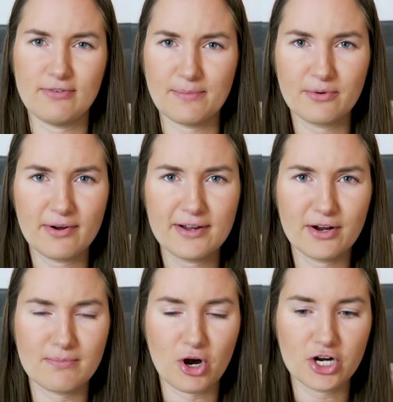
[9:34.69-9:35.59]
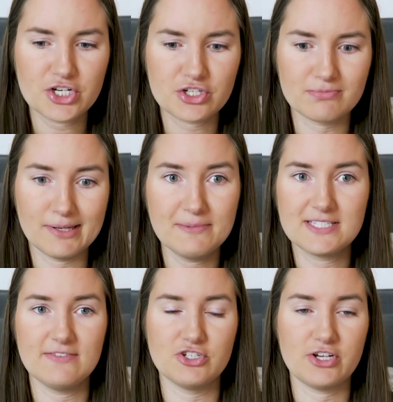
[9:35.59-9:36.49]
February or March, or maybe
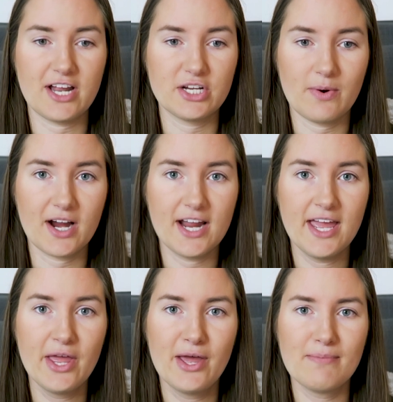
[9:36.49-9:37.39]
it's even January.